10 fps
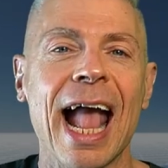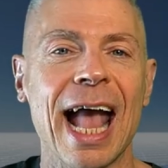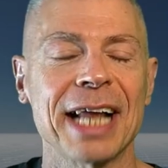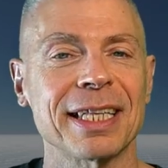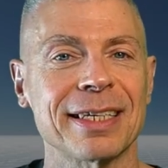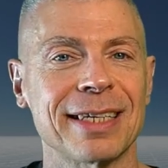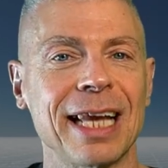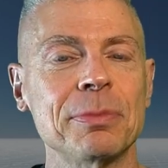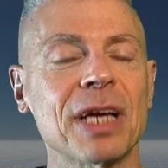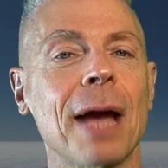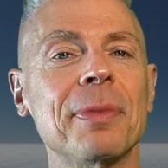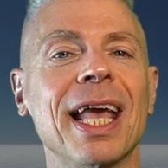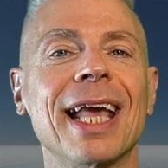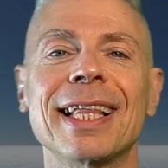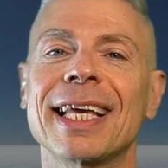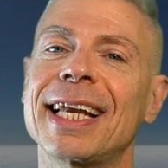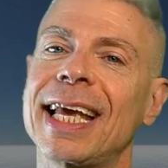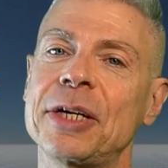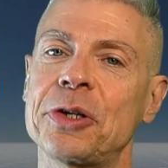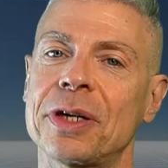and at the same time the
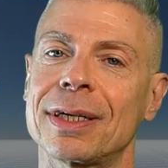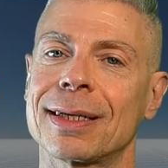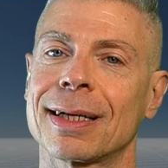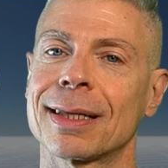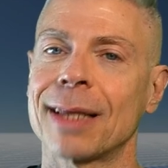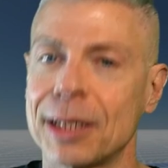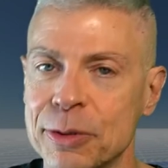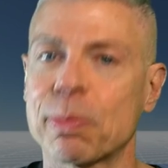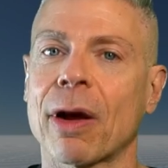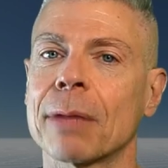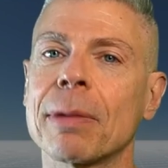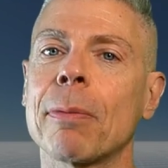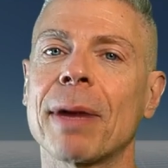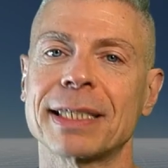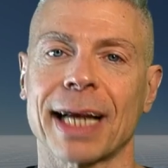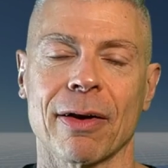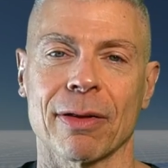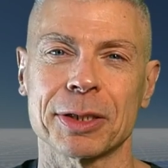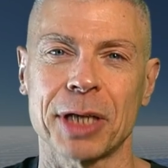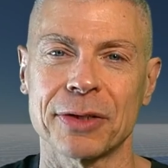alienation that is brought about by technology.